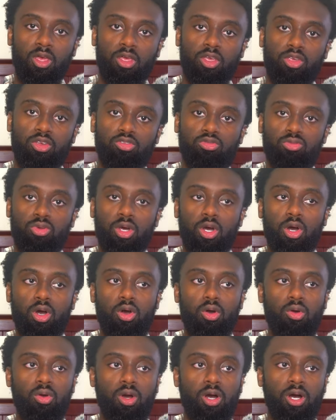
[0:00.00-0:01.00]
you
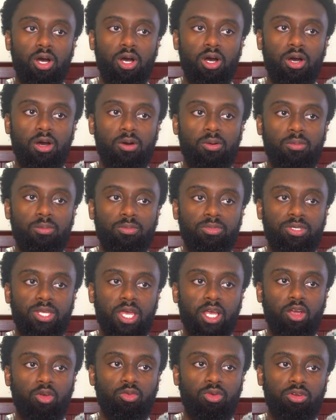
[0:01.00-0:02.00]
know,
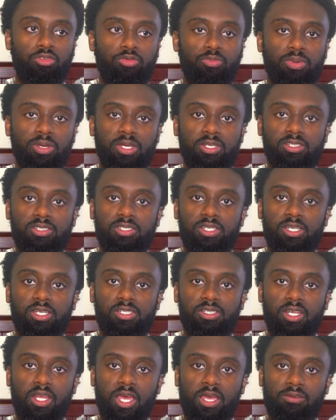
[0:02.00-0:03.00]
decorative
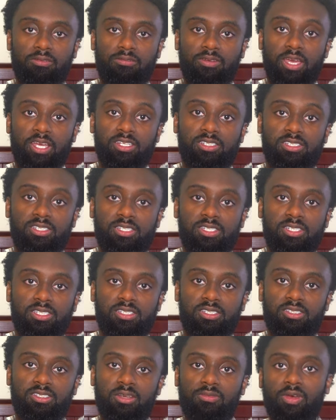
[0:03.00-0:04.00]
pieces like vases
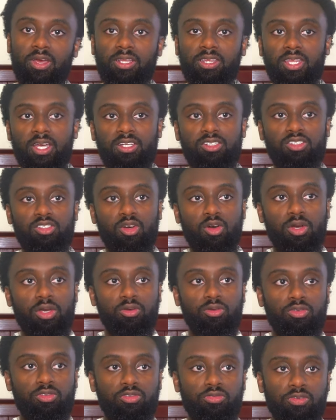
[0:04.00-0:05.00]
and stuff like that. So it
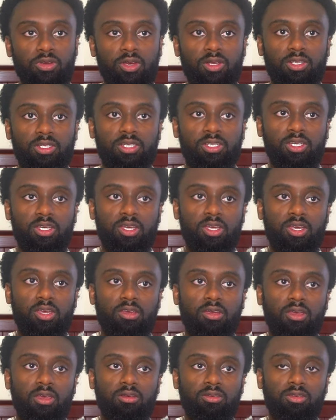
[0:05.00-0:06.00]
was
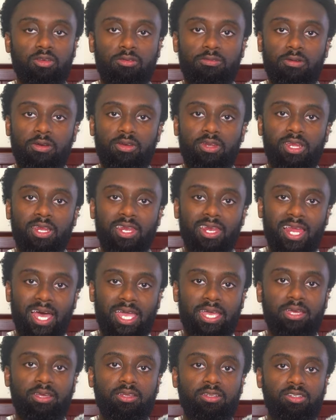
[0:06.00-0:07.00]
a fairly
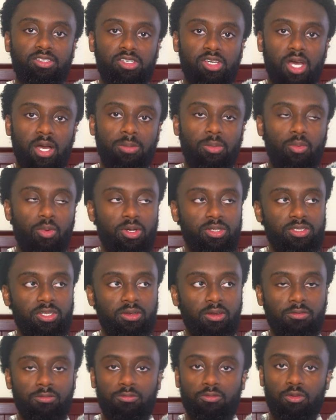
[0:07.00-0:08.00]
light job. It
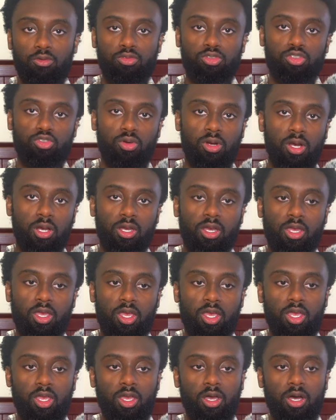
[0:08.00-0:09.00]
wasn't a full truck,
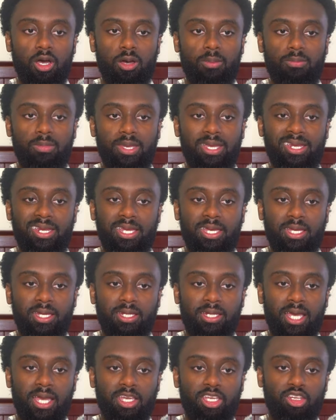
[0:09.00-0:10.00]

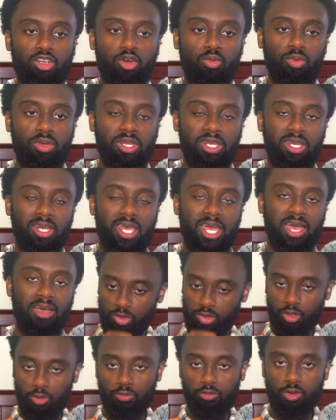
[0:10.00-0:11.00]
meaning like, you know, we didn't
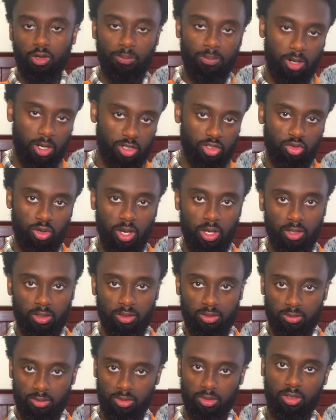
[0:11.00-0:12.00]
have to fill up our truck,
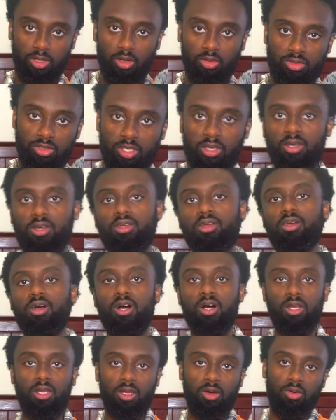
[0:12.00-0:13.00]
you know, to
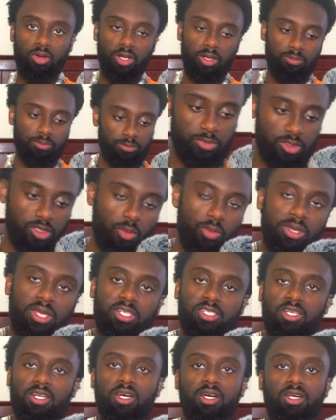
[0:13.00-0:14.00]
unload it. So we get to the